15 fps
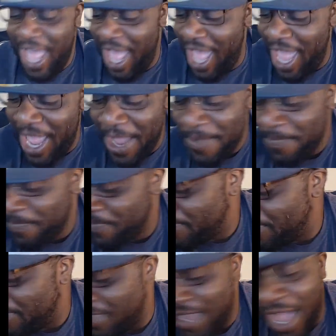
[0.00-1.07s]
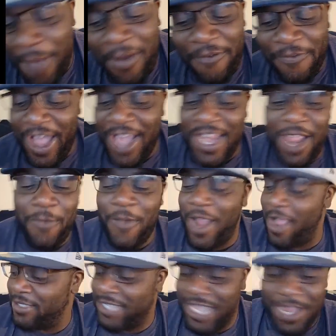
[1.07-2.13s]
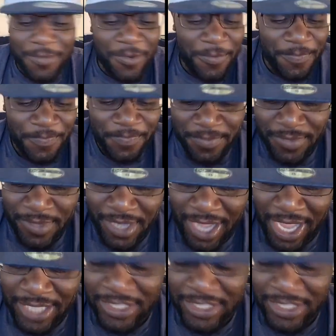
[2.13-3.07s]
Hey, I'm going to find that round table. I